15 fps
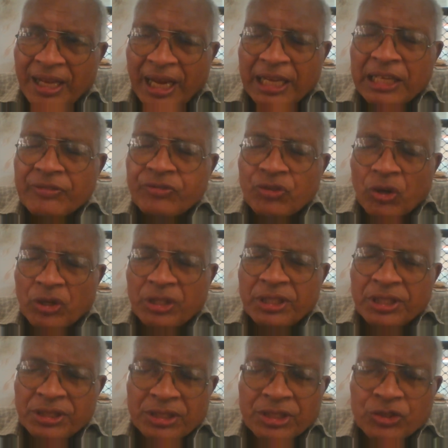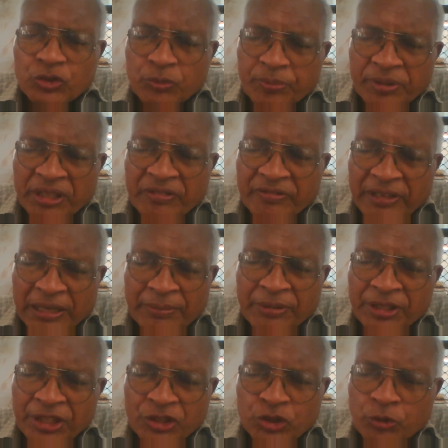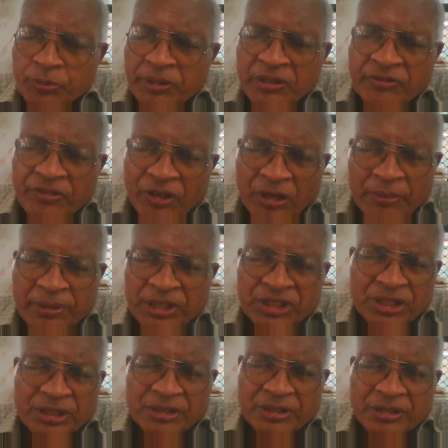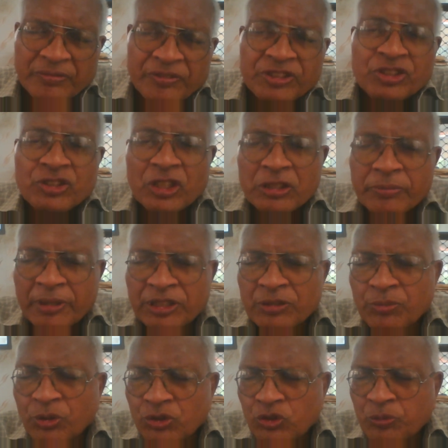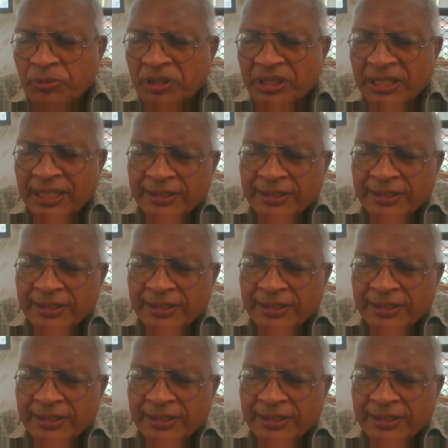And if coordination is super requirement, there should be information, which is also much more super than